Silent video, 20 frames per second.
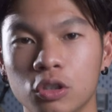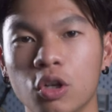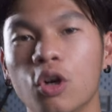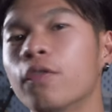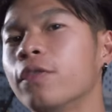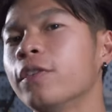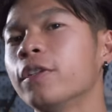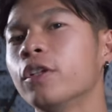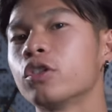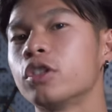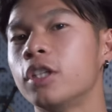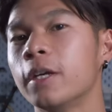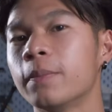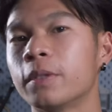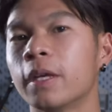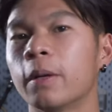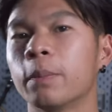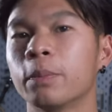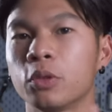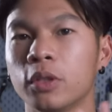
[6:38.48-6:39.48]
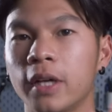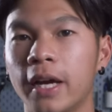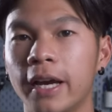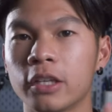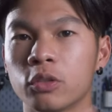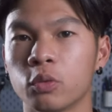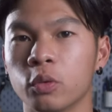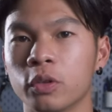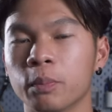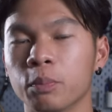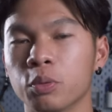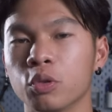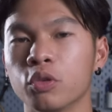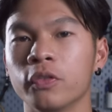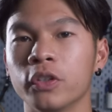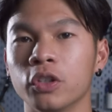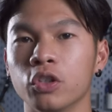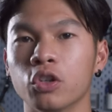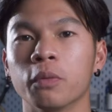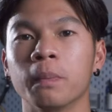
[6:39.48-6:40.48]
So hopefully those tips help you guys with
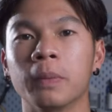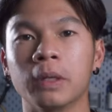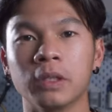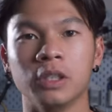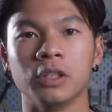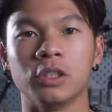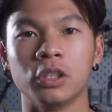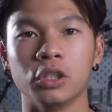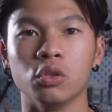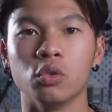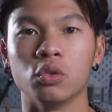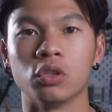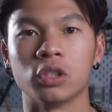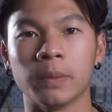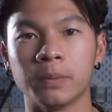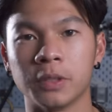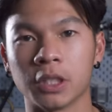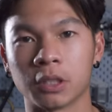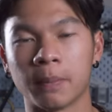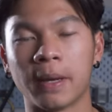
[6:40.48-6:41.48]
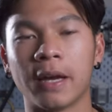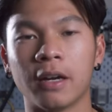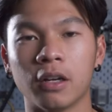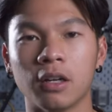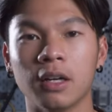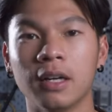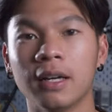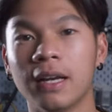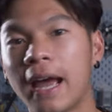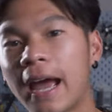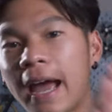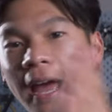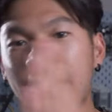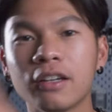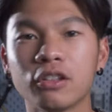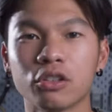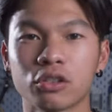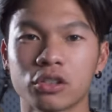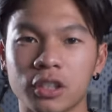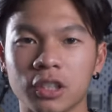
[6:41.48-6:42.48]
improving your ability to use subject matter
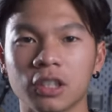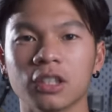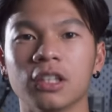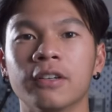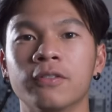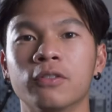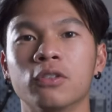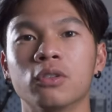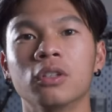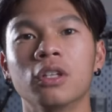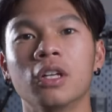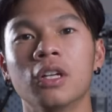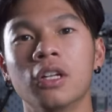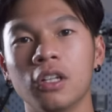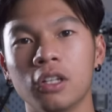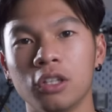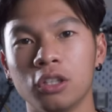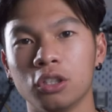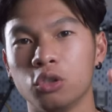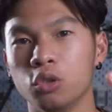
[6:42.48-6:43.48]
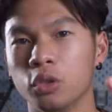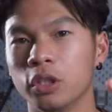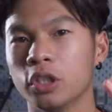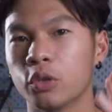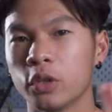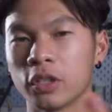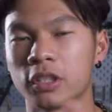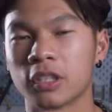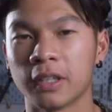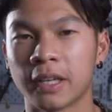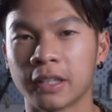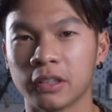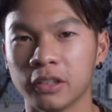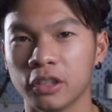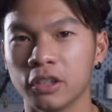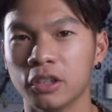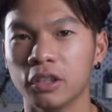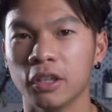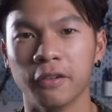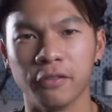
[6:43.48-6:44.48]
and your skill level to increase the
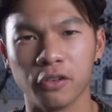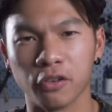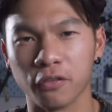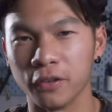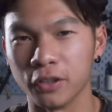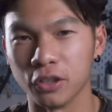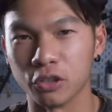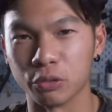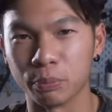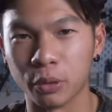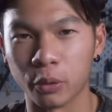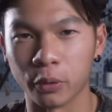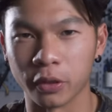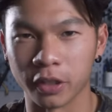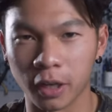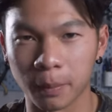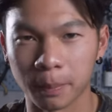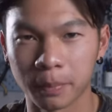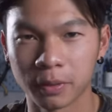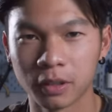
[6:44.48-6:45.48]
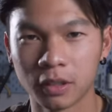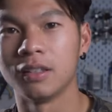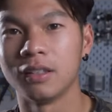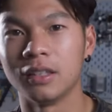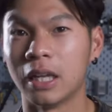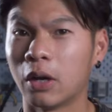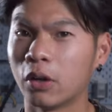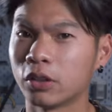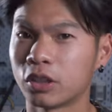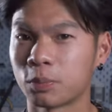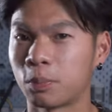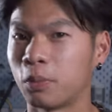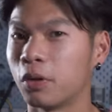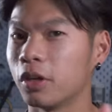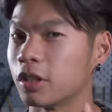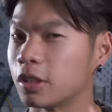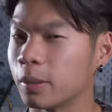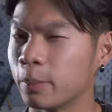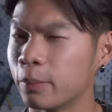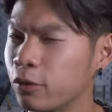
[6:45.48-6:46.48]
likelihood of your videos blowing up. Now at this
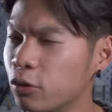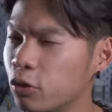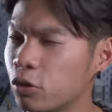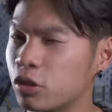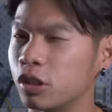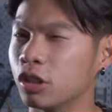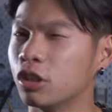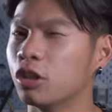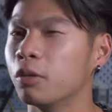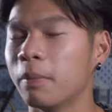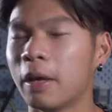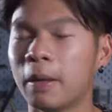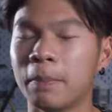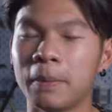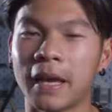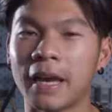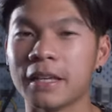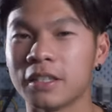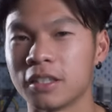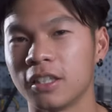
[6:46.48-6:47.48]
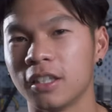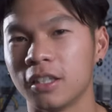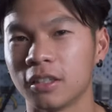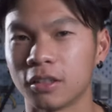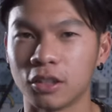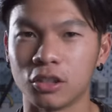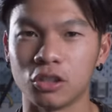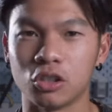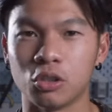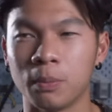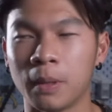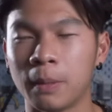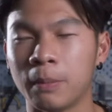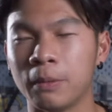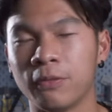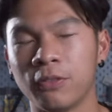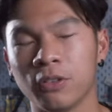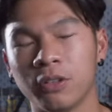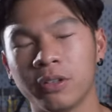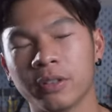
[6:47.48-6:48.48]
point, some of you still may be hesitant because you may
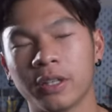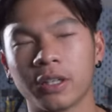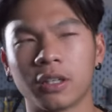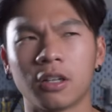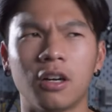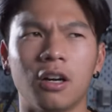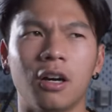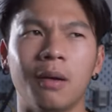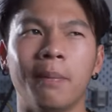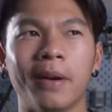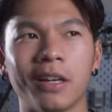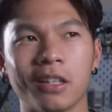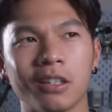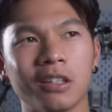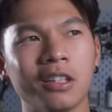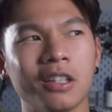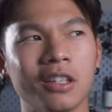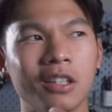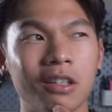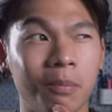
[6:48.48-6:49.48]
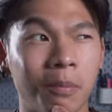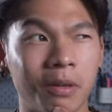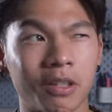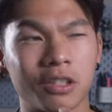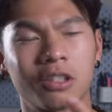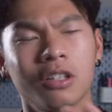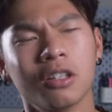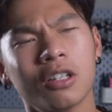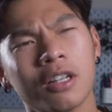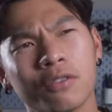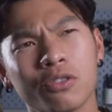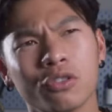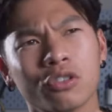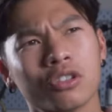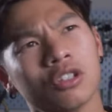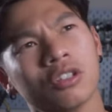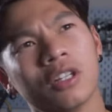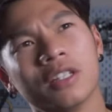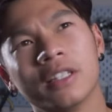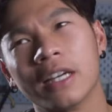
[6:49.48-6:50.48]
be feeling like, oh, my, my skill level is
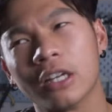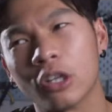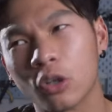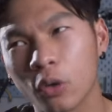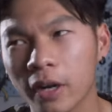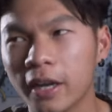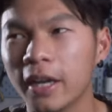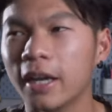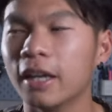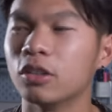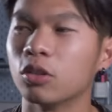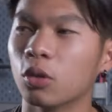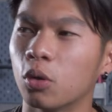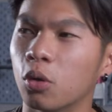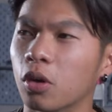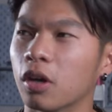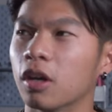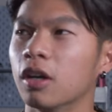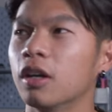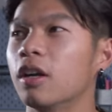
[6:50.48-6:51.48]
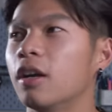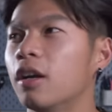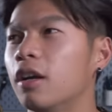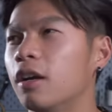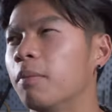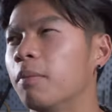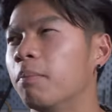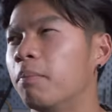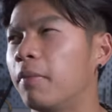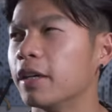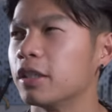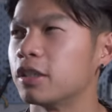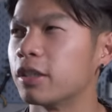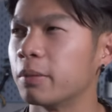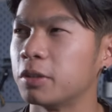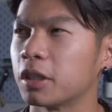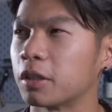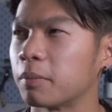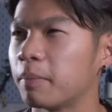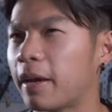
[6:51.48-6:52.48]
still not that great, or my
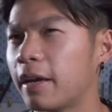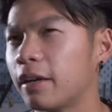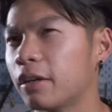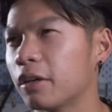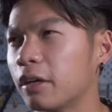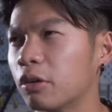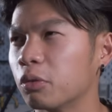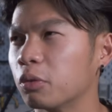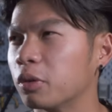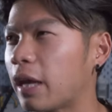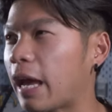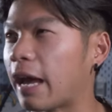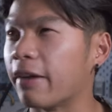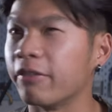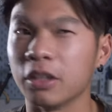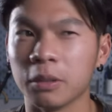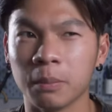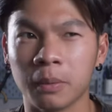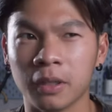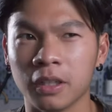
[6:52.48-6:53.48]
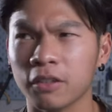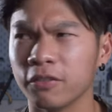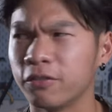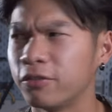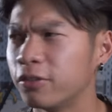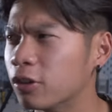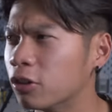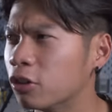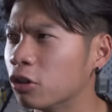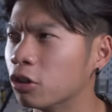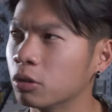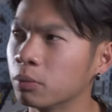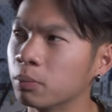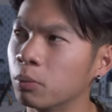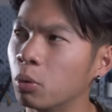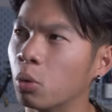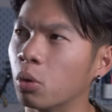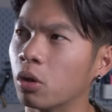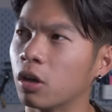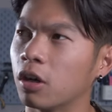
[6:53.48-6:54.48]
subject matter, I don't really have anybody to
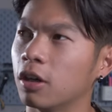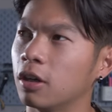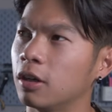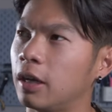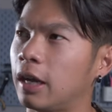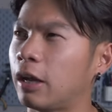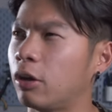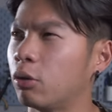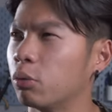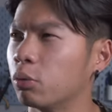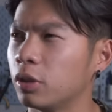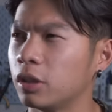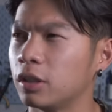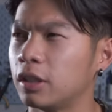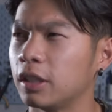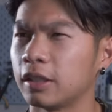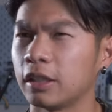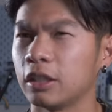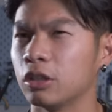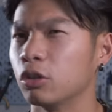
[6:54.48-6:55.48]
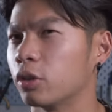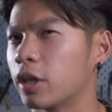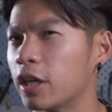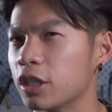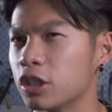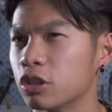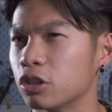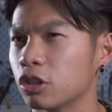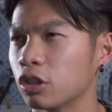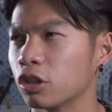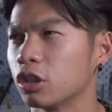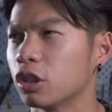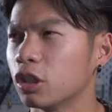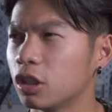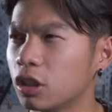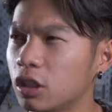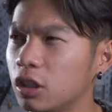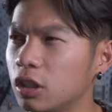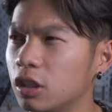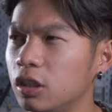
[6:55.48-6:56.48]
film, or I don't really think any locations are
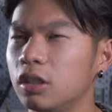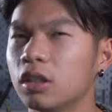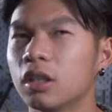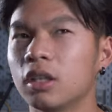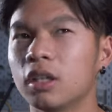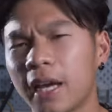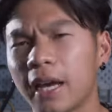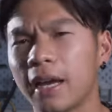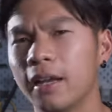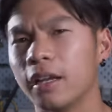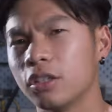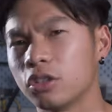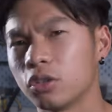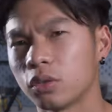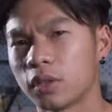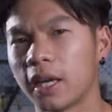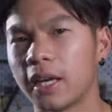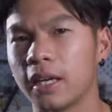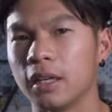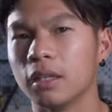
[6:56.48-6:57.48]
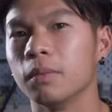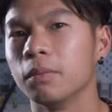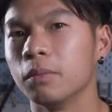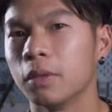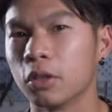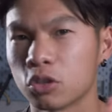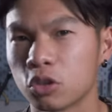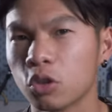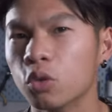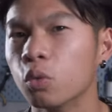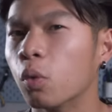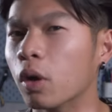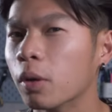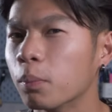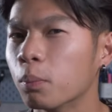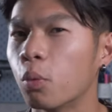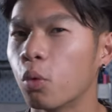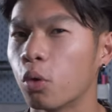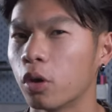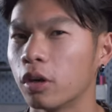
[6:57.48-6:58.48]
good. Yeah, it's okay. There's still
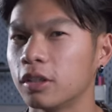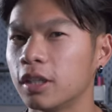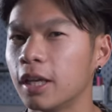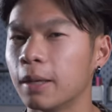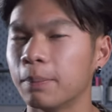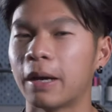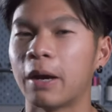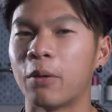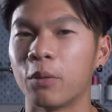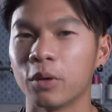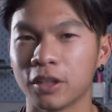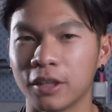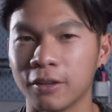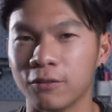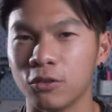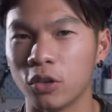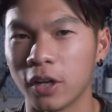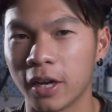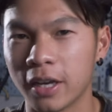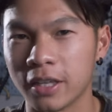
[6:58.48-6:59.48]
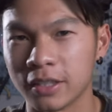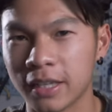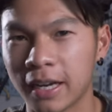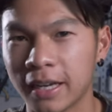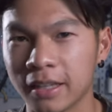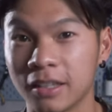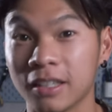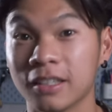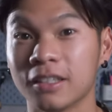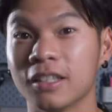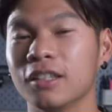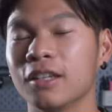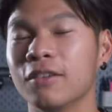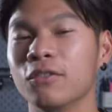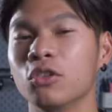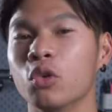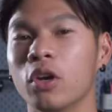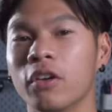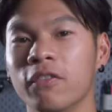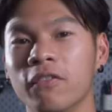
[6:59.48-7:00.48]
one more tip I wanna give you guys that I think can
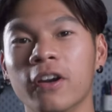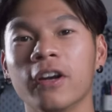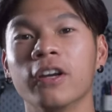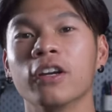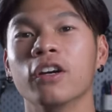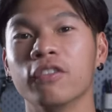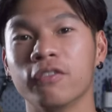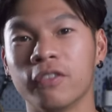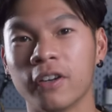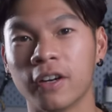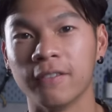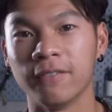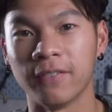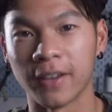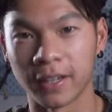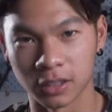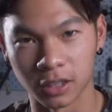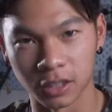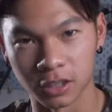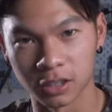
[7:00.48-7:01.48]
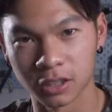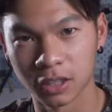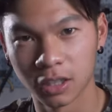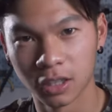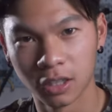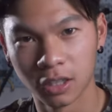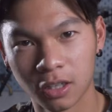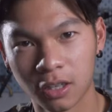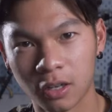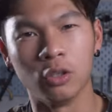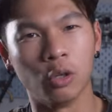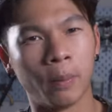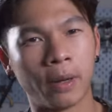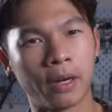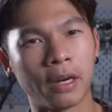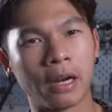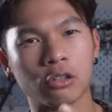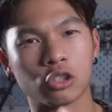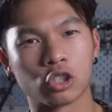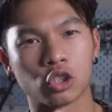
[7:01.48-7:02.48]
give you a very unfair advantage no
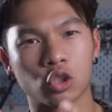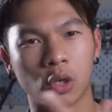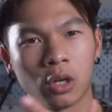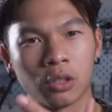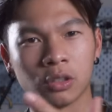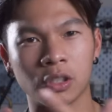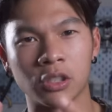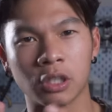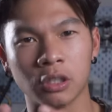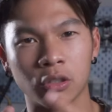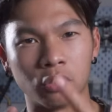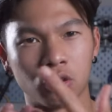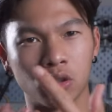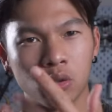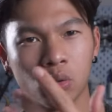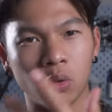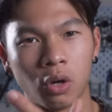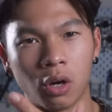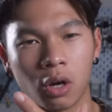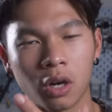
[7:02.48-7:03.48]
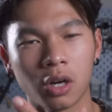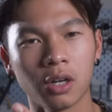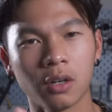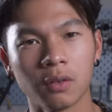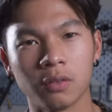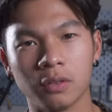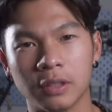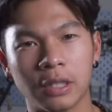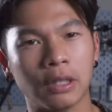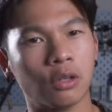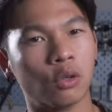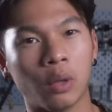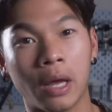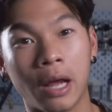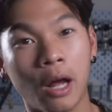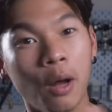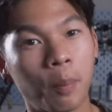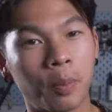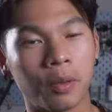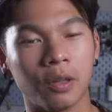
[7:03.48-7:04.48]
matter how strong these other two are, they'll
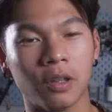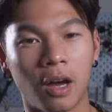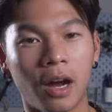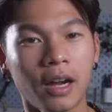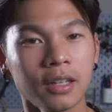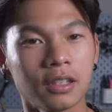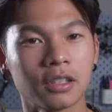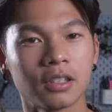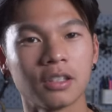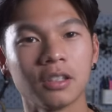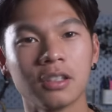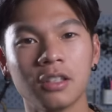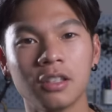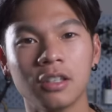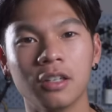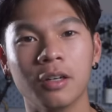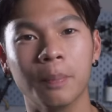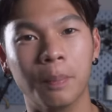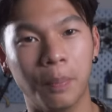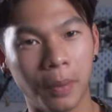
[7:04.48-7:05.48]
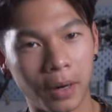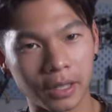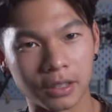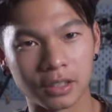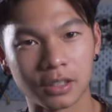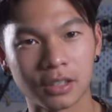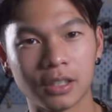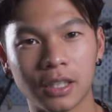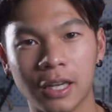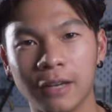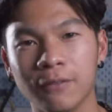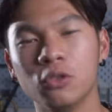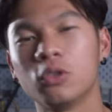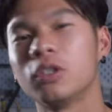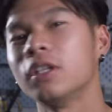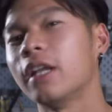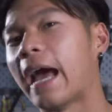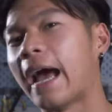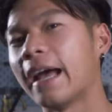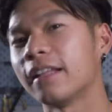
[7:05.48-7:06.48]
help a lot. But if you
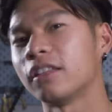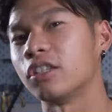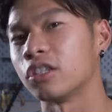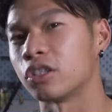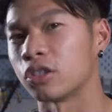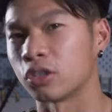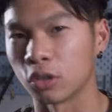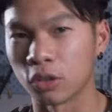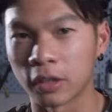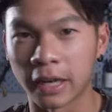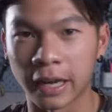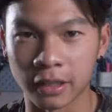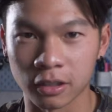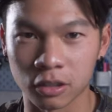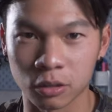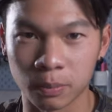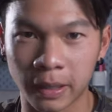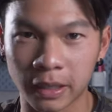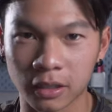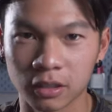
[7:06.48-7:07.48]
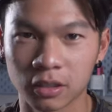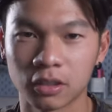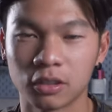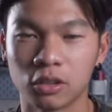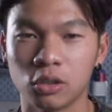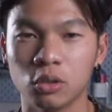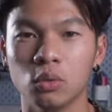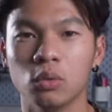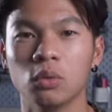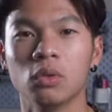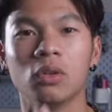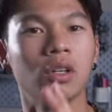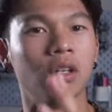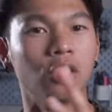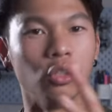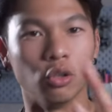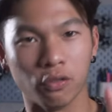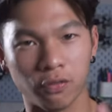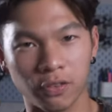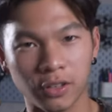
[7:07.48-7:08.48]
can add this third aspect to
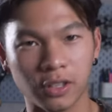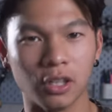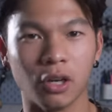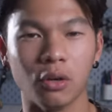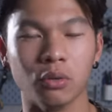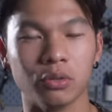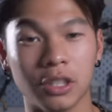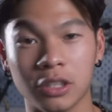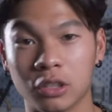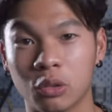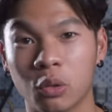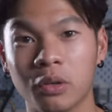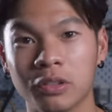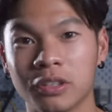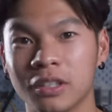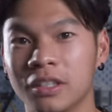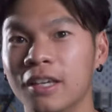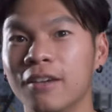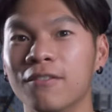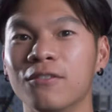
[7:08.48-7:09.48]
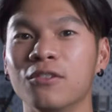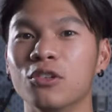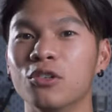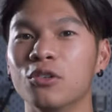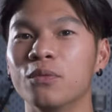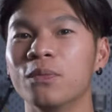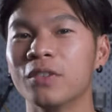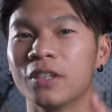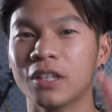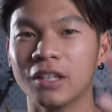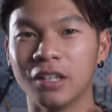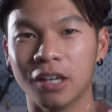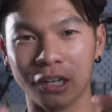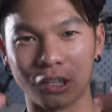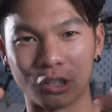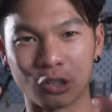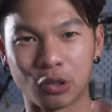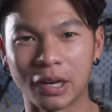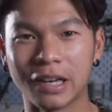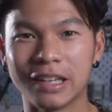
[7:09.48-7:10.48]
your videos, it's going to give you a
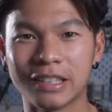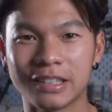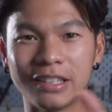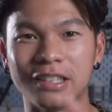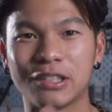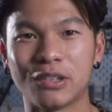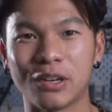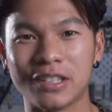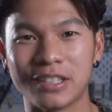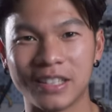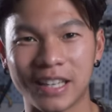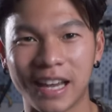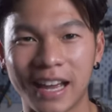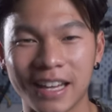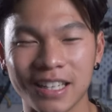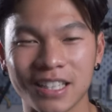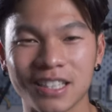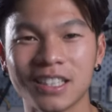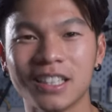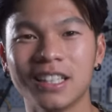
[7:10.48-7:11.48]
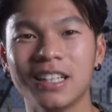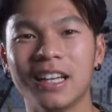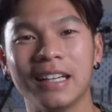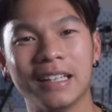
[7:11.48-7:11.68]
crazy, crazy edge.